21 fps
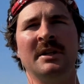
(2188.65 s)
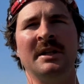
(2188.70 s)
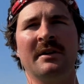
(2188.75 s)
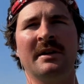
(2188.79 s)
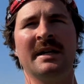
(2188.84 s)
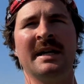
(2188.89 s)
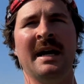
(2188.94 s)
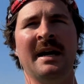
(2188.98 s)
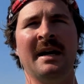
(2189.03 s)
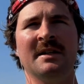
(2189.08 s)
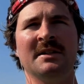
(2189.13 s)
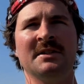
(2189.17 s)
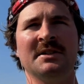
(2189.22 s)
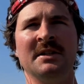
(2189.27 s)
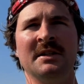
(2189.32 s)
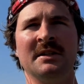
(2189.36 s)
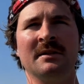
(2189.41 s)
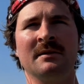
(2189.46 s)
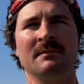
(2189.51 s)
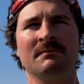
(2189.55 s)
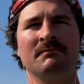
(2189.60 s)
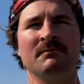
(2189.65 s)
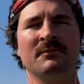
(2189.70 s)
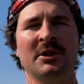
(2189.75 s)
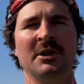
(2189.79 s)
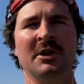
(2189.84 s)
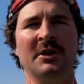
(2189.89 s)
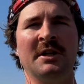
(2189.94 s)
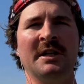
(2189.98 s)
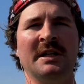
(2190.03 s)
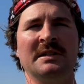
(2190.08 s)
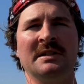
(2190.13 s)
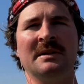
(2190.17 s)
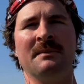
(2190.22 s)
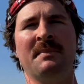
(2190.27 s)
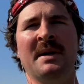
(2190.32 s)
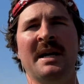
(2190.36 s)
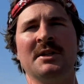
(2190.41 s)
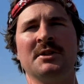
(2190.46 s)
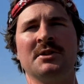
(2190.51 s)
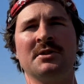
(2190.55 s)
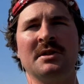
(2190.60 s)
cakes and cookies and
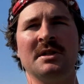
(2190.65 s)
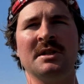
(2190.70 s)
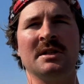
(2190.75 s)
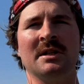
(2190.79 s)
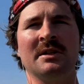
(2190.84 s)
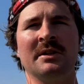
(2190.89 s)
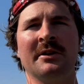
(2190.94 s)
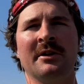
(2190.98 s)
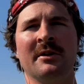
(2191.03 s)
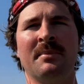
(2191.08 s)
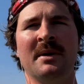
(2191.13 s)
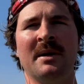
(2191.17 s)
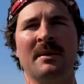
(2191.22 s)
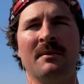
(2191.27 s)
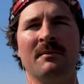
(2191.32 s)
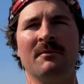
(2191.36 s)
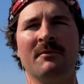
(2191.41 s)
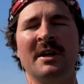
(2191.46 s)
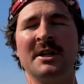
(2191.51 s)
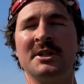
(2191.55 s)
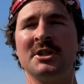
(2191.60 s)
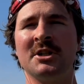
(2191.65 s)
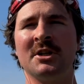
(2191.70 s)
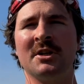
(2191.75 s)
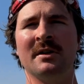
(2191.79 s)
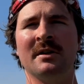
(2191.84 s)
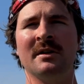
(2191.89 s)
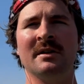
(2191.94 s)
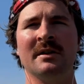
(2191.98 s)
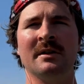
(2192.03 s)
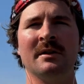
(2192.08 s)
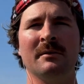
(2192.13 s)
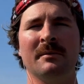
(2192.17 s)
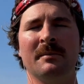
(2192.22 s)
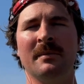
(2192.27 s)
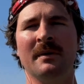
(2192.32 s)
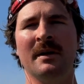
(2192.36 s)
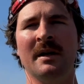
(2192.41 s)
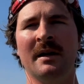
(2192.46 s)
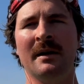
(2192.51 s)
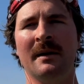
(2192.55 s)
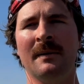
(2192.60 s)
pastries a little bit richer and a
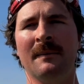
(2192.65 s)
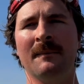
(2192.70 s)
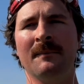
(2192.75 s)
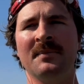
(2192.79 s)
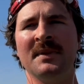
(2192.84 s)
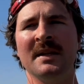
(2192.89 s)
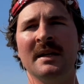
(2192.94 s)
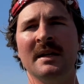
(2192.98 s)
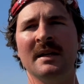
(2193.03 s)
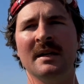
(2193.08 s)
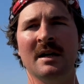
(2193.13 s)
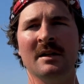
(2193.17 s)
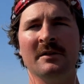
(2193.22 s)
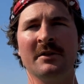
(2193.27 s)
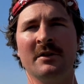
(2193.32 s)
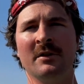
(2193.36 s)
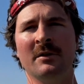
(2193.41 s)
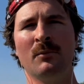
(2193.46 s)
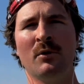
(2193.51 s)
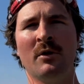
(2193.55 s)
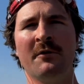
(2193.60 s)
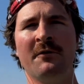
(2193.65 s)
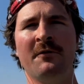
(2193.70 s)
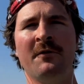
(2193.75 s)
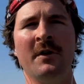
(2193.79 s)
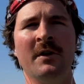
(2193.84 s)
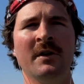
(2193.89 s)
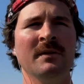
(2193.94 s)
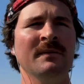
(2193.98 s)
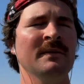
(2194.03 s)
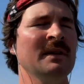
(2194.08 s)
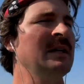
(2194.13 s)
little more full.